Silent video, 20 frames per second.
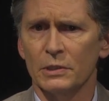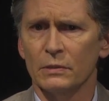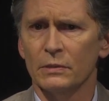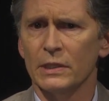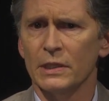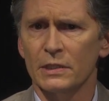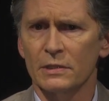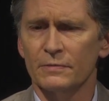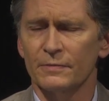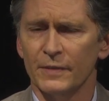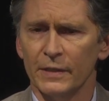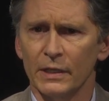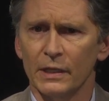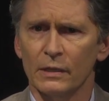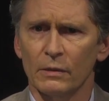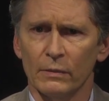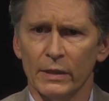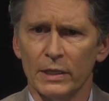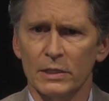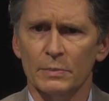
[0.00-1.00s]
to his
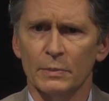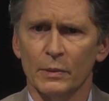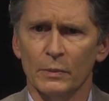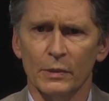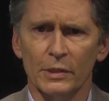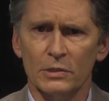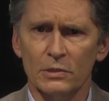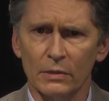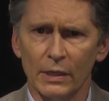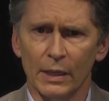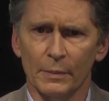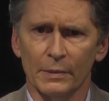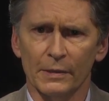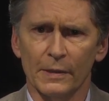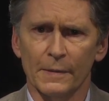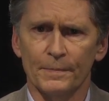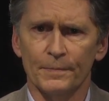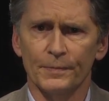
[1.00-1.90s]
fee arrangement with Trump.